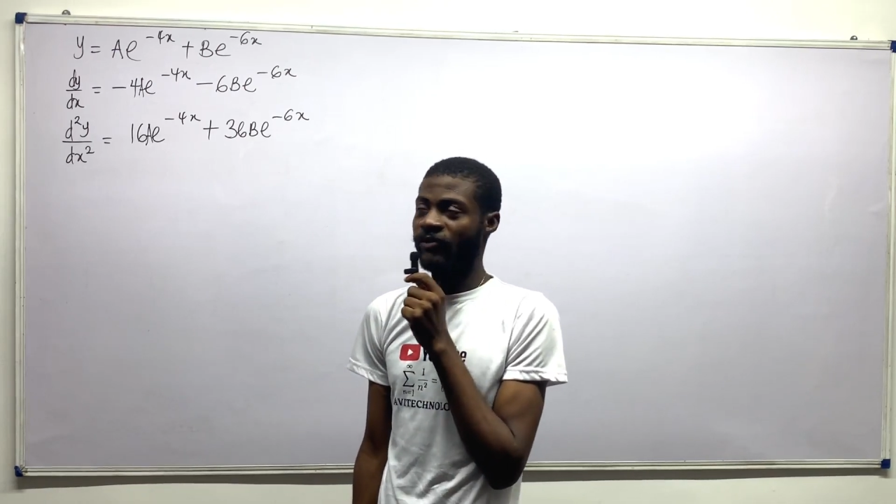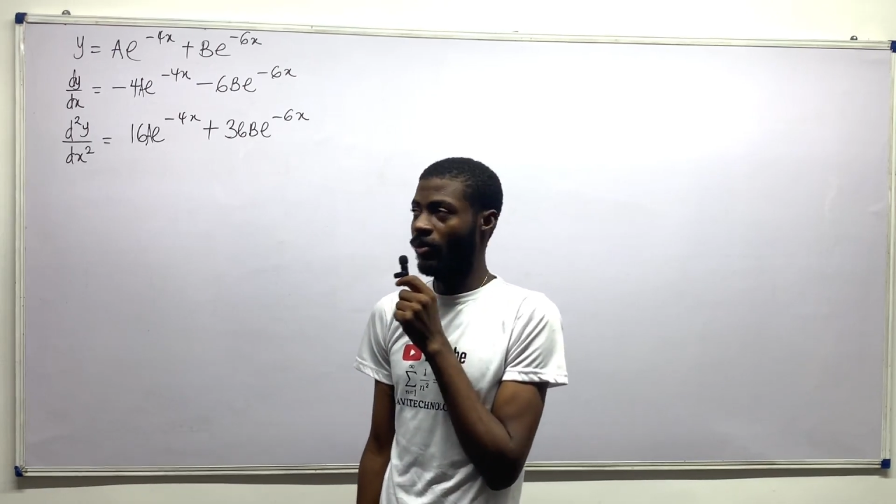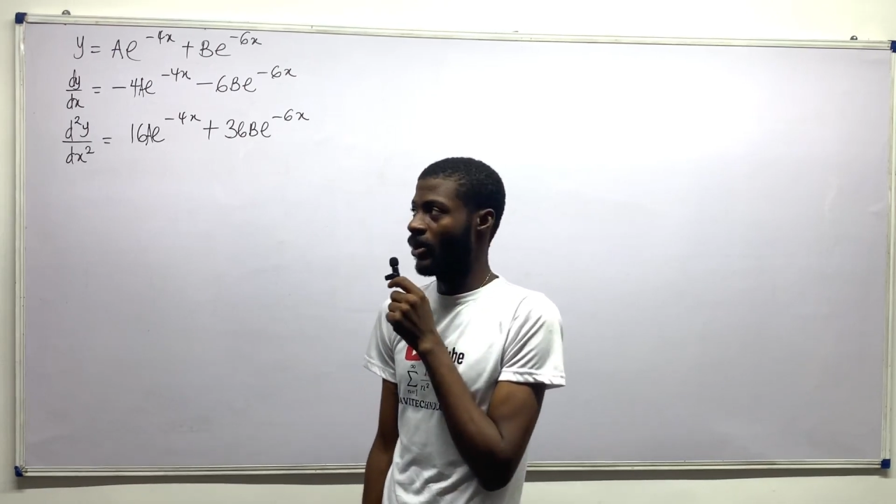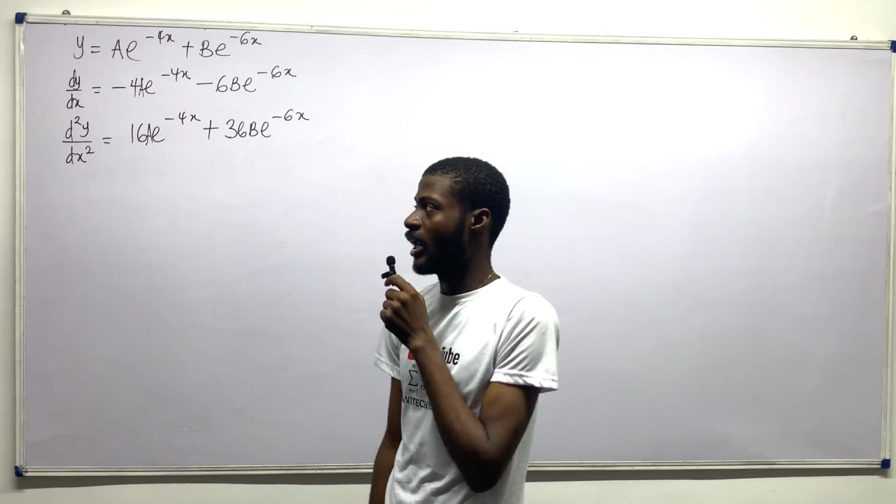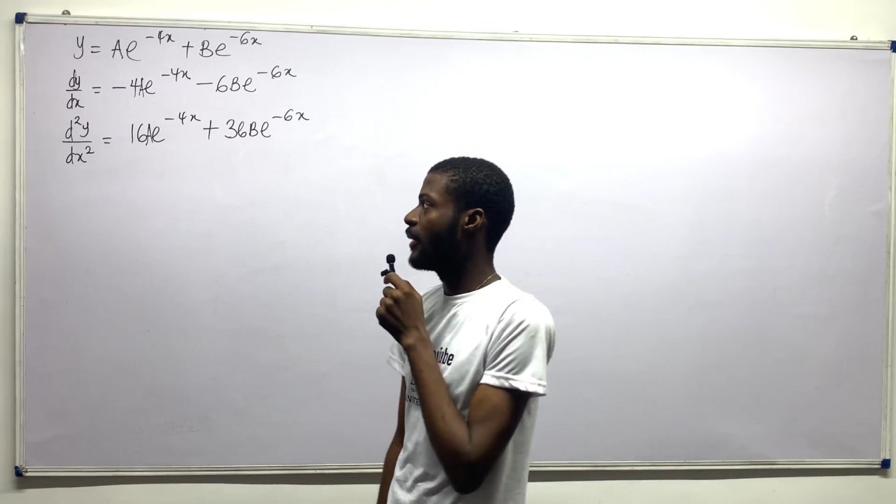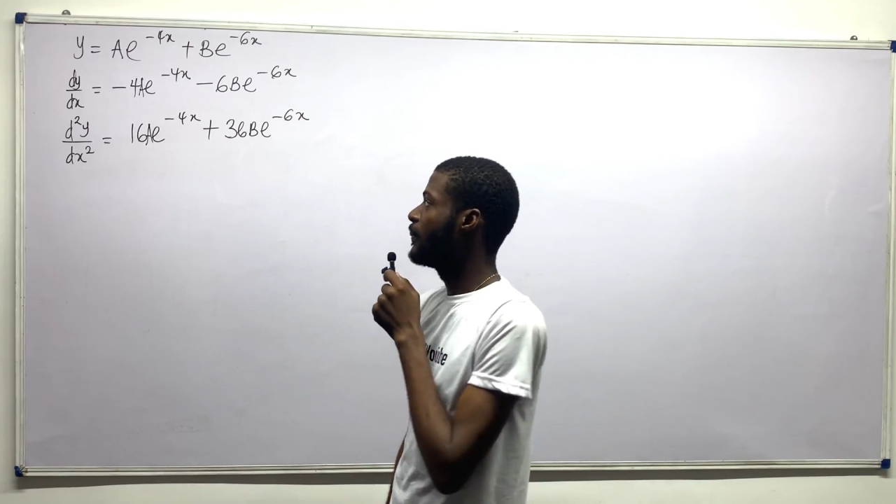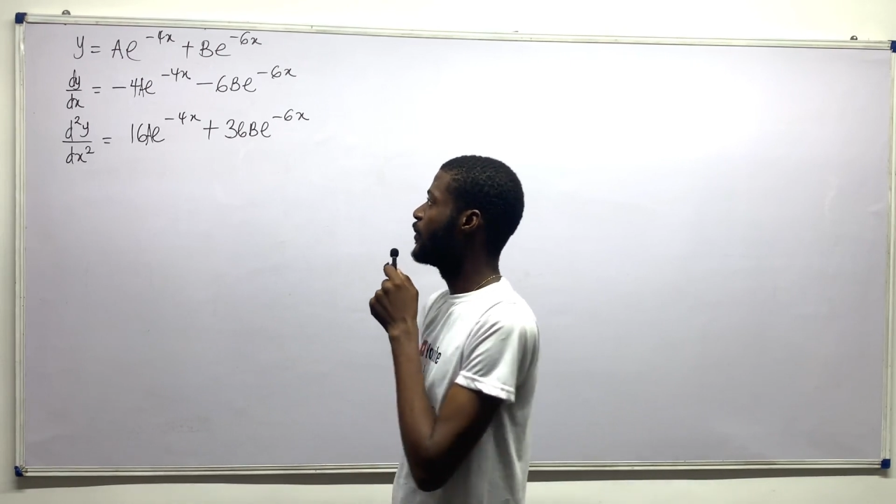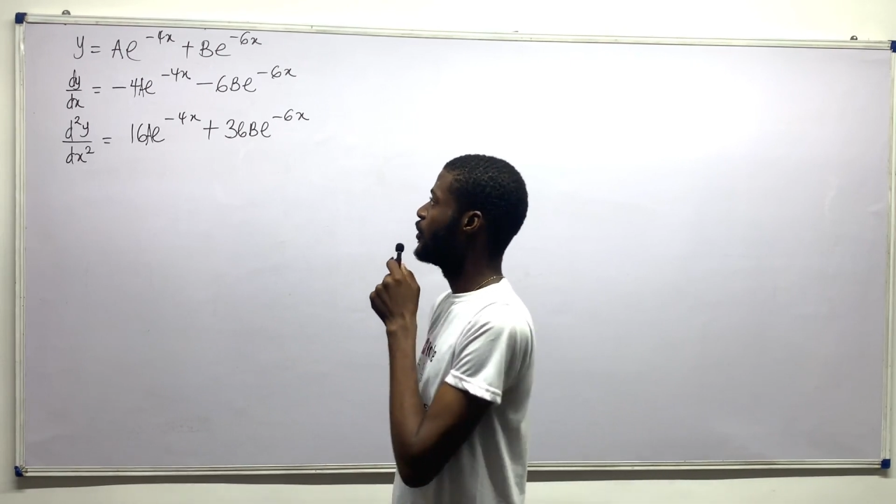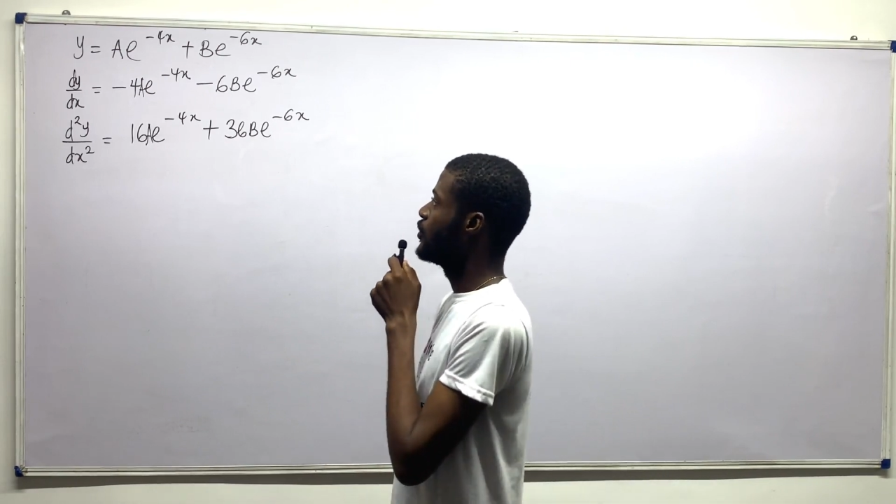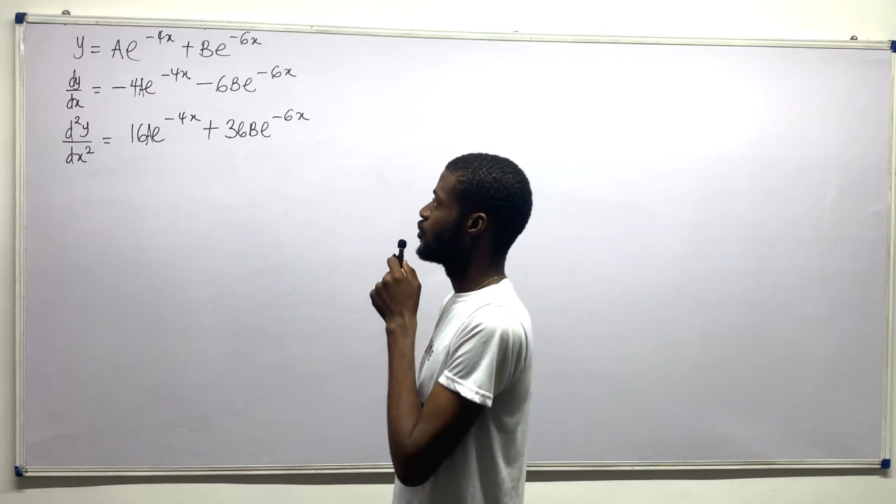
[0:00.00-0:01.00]
formula.
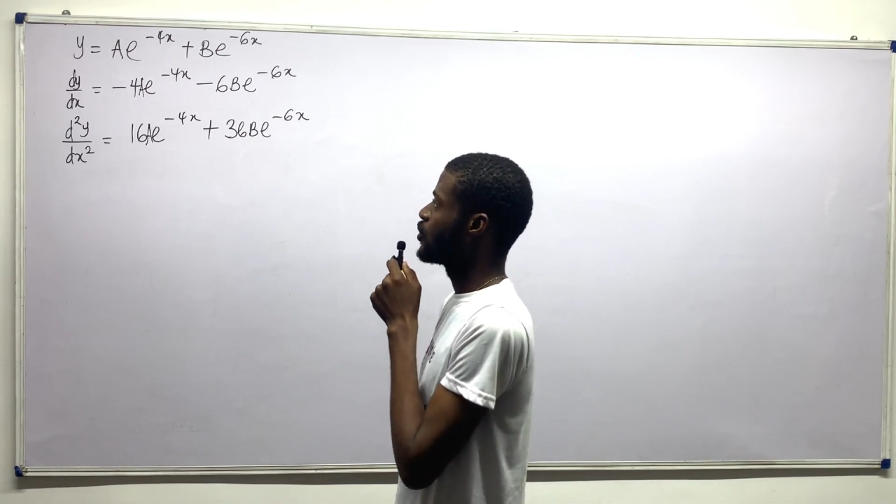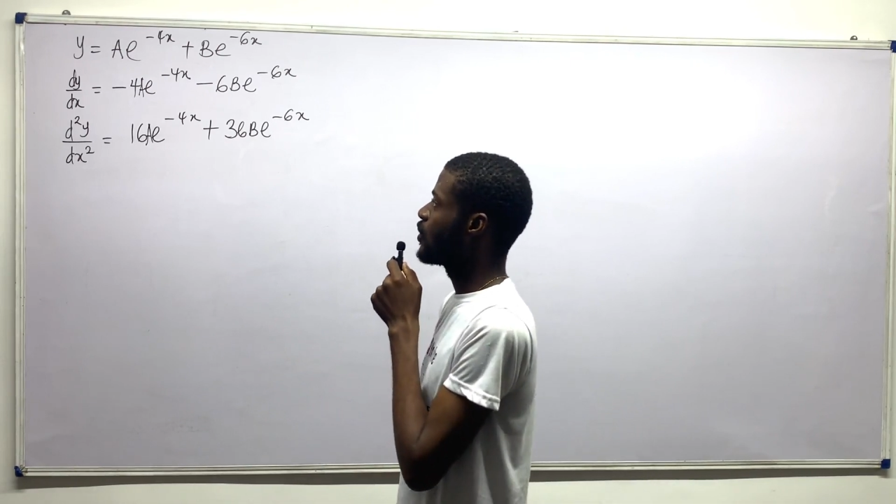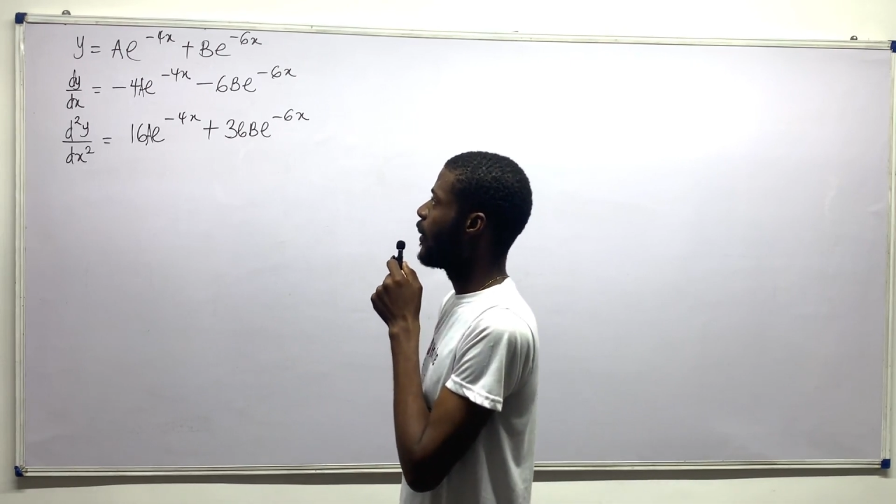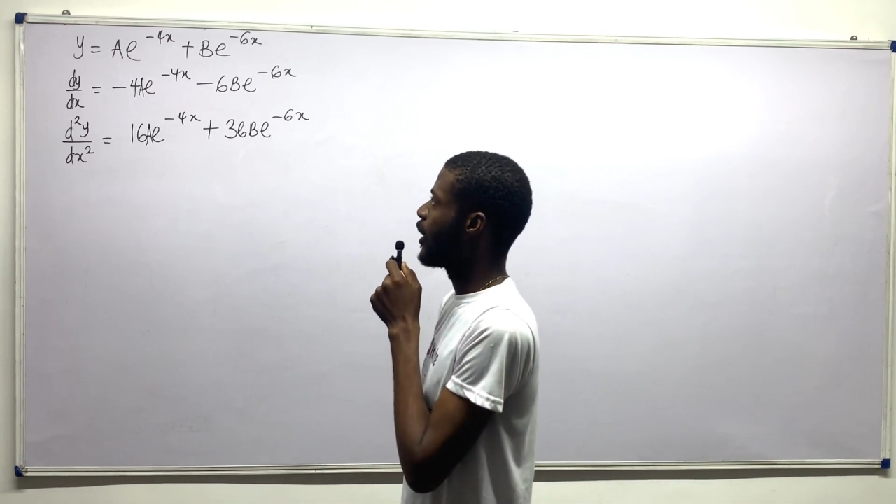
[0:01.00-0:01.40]
So see what